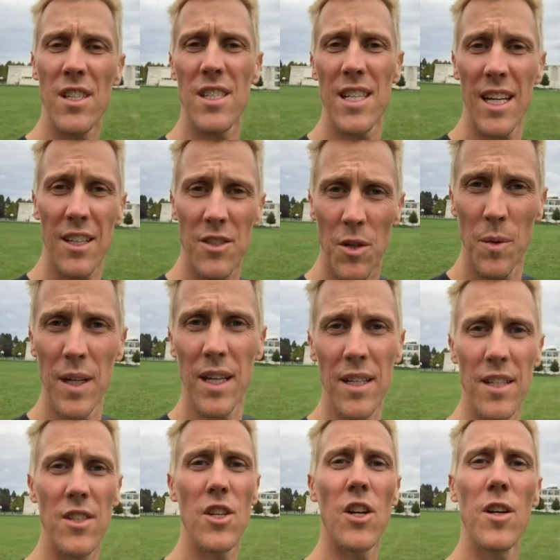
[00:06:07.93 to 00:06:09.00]
stick, so we can
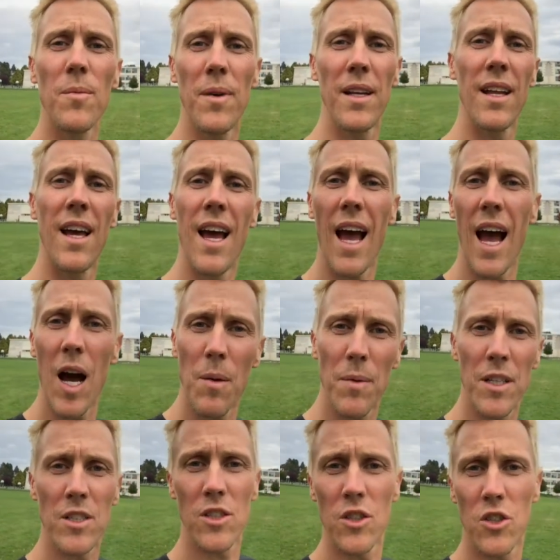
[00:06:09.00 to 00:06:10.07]
determine how
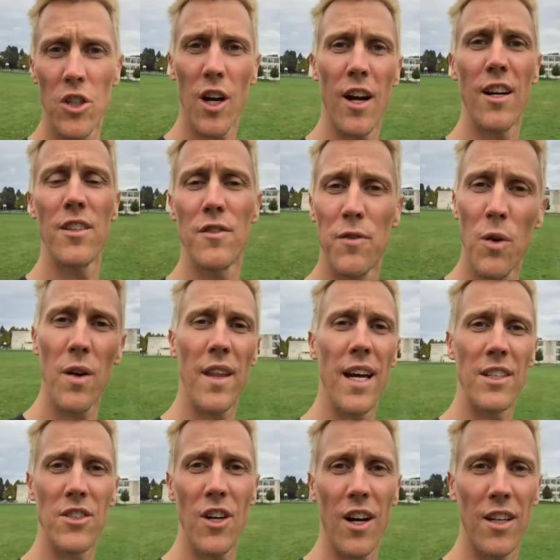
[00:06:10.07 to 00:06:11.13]
much to charge for
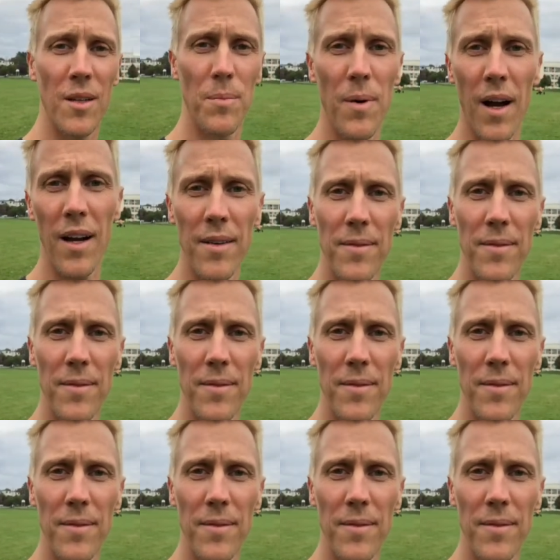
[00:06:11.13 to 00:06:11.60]
that chocolate bar.